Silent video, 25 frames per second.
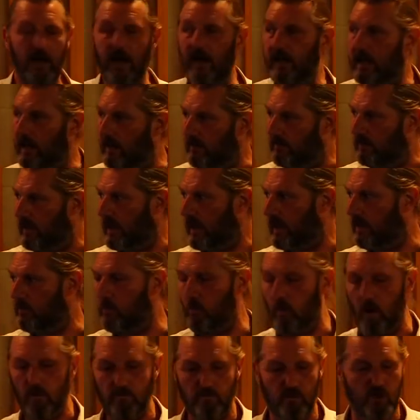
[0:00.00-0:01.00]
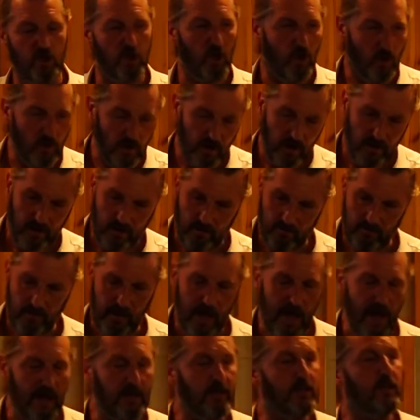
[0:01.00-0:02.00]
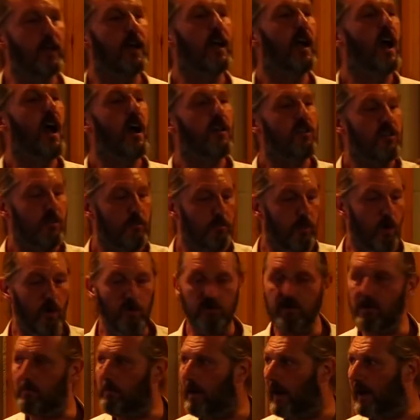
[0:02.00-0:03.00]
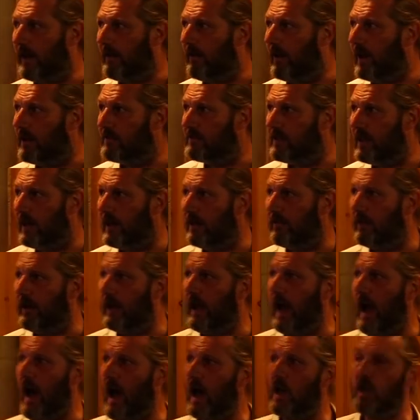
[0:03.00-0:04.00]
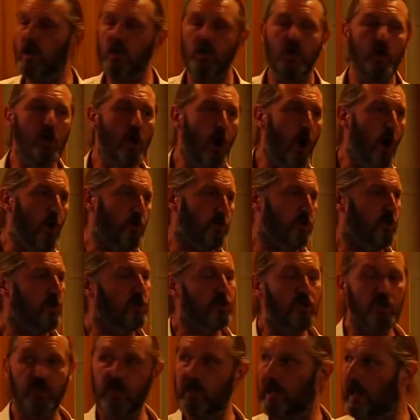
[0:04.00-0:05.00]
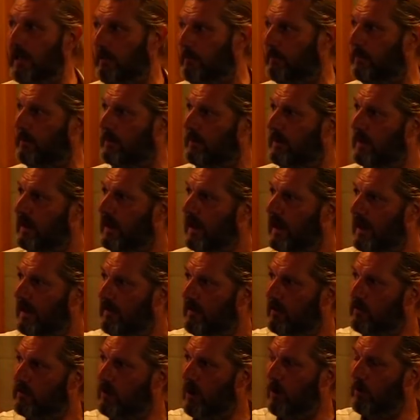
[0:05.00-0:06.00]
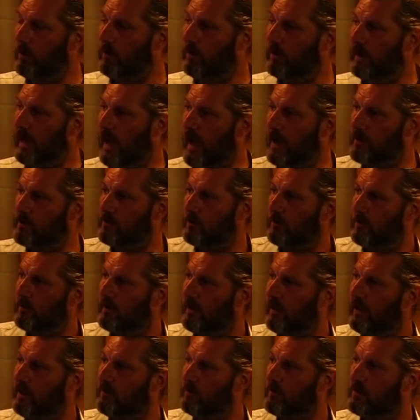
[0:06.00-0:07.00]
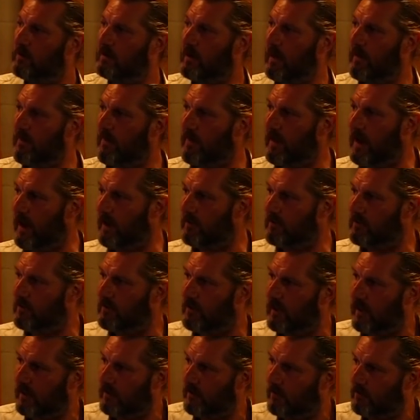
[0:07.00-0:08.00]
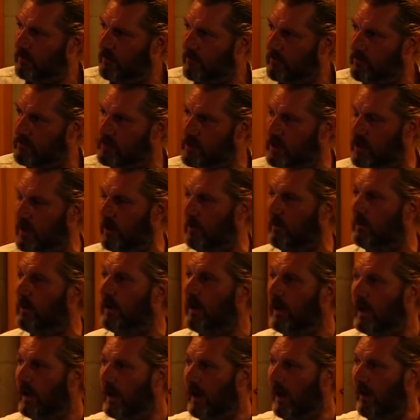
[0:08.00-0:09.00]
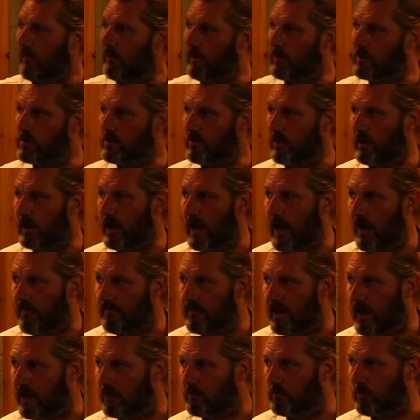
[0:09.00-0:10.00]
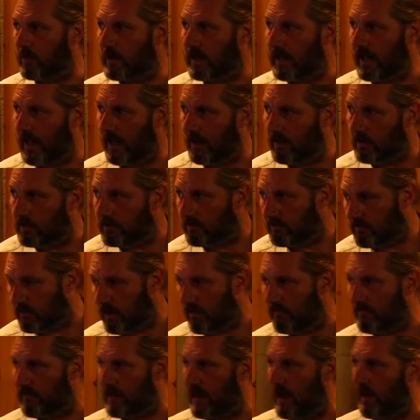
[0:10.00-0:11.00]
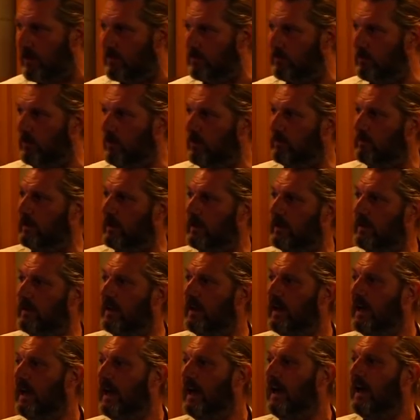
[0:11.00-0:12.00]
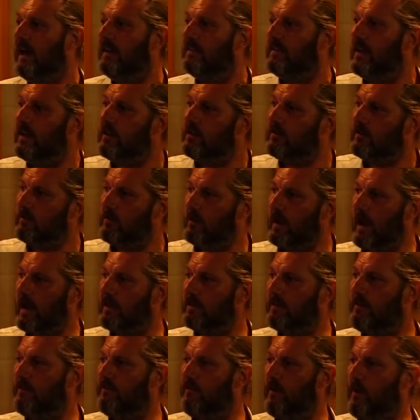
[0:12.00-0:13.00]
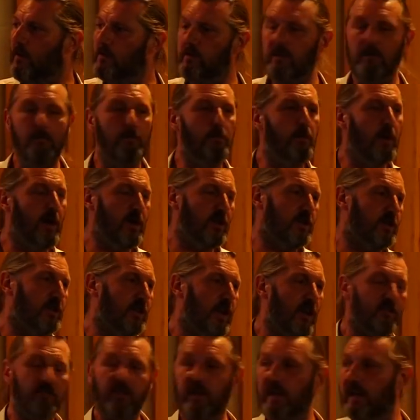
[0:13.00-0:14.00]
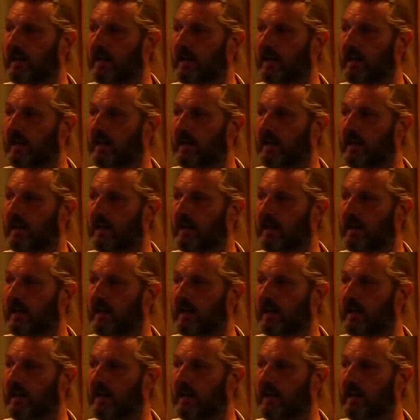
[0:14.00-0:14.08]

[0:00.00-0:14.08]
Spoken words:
the idea of taking one chunk of land supported by your artillery, are not cheap. The total casualties were 10,602. Of which 3,500 were killed and 7,000 wounded. This creates a false impression, as the